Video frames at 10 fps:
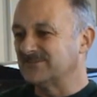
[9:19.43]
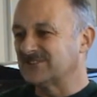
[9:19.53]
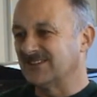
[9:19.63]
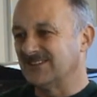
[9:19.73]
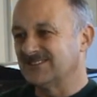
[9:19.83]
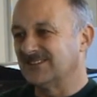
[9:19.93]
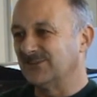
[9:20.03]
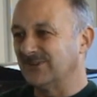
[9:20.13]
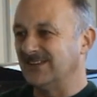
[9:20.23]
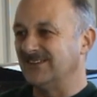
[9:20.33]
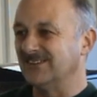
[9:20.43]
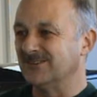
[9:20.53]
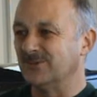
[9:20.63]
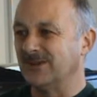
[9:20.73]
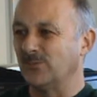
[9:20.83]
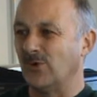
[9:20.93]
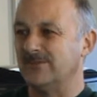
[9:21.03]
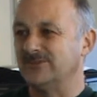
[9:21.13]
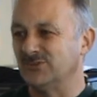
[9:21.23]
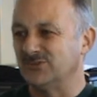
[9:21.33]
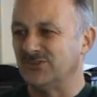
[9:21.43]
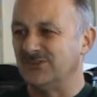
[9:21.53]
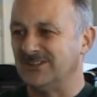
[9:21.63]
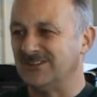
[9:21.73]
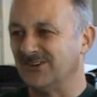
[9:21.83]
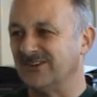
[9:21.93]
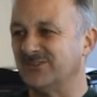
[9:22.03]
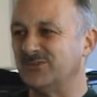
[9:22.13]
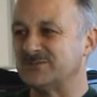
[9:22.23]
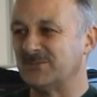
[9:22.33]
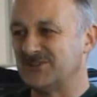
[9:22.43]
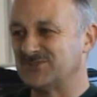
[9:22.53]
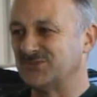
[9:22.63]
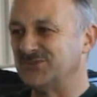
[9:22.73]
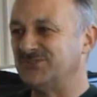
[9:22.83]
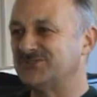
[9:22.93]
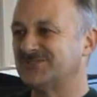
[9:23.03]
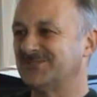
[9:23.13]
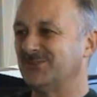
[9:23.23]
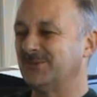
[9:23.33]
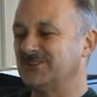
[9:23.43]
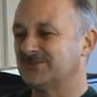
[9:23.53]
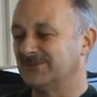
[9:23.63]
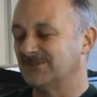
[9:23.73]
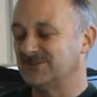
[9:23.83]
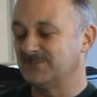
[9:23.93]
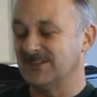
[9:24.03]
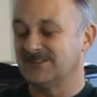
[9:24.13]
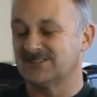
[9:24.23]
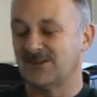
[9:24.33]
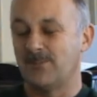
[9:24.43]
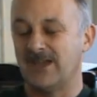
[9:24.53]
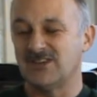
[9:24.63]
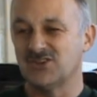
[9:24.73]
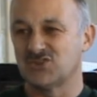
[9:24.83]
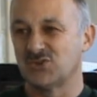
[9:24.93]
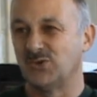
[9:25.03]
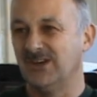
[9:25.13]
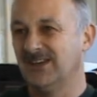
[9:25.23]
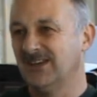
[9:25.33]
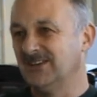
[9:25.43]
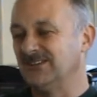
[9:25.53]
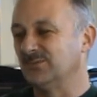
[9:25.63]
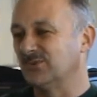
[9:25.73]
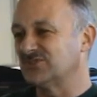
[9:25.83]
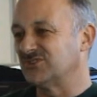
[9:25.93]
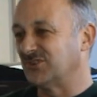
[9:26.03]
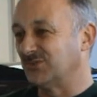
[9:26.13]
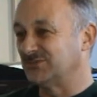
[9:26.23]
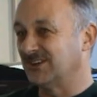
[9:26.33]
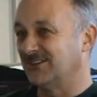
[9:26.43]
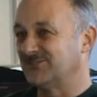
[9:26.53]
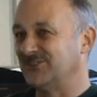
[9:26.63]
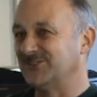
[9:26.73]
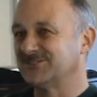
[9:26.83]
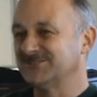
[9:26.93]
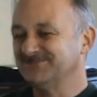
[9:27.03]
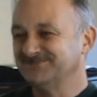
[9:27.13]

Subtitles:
So there's a little hint that whatever you're doing in life, always make sure always make sure you wash your tools after use.